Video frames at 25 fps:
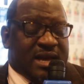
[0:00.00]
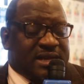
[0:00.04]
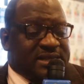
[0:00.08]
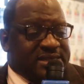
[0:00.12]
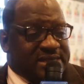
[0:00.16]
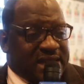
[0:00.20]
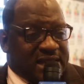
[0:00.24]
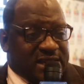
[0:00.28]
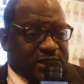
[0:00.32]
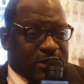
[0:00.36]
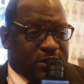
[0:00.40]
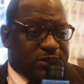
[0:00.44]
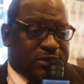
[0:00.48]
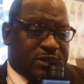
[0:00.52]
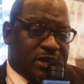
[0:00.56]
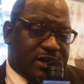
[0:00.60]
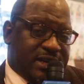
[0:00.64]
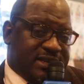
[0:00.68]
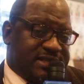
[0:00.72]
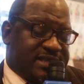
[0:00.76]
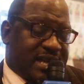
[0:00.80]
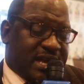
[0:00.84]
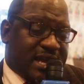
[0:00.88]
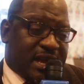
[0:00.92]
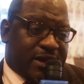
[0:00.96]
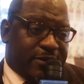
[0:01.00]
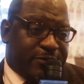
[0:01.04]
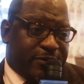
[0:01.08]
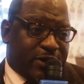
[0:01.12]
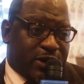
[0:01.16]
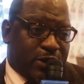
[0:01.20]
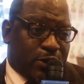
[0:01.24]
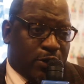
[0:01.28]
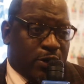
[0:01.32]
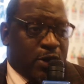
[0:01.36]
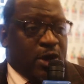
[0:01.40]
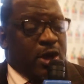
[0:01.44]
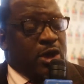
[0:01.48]
Send your 30-second
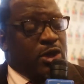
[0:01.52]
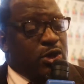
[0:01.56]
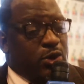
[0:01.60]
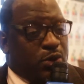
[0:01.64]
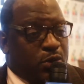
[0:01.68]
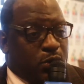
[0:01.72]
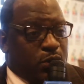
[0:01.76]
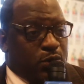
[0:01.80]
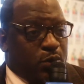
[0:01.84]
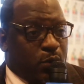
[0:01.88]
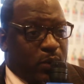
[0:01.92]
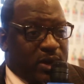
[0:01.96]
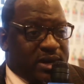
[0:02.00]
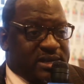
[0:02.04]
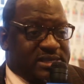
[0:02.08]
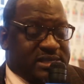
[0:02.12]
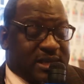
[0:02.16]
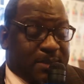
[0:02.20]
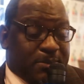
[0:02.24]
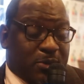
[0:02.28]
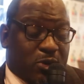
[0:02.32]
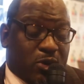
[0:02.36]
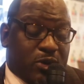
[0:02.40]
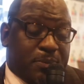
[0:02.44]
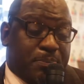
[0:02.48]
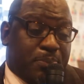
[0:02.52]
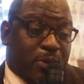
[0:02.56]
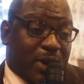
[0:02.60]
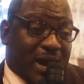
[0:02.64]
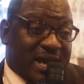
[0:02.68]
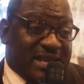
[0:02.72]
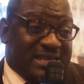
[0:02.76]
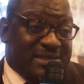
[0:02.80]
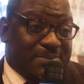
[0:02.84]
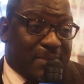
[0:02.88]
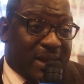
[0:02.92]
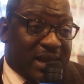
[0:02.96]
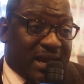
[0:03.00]
video. You could win some good
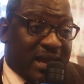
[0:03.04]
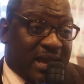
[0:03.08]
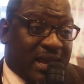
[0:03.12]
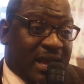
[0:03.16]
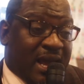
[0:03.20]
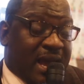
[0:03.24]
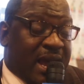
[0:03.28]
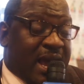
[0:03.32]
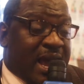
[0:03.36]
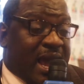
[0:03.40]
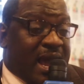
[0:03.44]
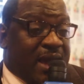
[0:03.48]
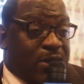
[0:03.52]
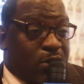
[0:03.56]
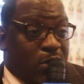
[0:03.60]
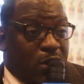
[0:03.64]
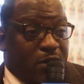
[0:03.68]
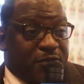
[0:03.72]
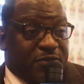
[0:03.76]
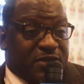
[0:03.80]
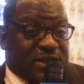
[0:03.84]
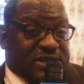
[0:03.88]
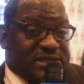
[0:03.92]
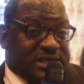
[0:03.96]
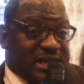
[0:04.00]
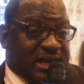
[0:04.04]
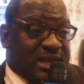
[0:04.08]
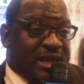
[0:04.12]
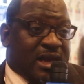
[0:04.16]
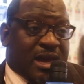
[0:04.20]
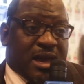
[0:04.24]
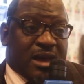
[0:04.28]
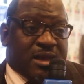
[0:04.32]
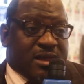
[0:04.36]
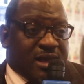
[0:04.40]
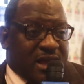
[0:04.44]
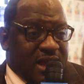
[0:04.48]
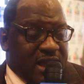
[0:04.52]
prize money. And obviously,
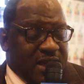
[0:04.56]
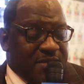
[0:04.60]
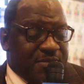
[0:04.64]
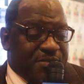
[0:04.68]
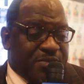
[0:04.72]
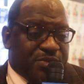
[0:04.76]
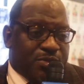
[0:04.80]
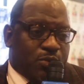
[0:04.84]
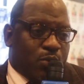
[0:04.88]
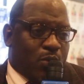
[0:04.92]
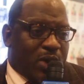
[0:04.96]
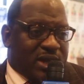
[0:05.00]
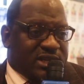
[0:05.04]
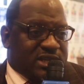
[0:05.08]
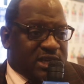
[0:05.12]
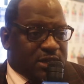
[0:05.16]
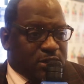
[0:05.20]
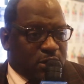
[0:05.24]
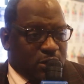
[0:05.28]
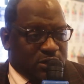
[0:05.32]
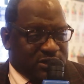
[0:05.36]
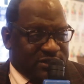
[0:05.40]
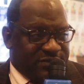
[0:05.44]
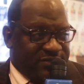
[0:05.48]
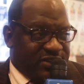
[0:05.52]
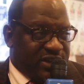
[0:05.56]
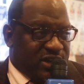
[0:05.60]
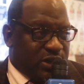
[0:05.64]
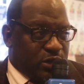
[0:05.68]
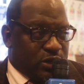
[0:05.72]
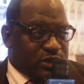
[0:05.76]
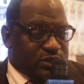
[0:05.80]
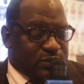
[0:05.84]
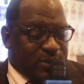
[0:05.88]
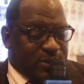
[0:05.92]
in watching those videos,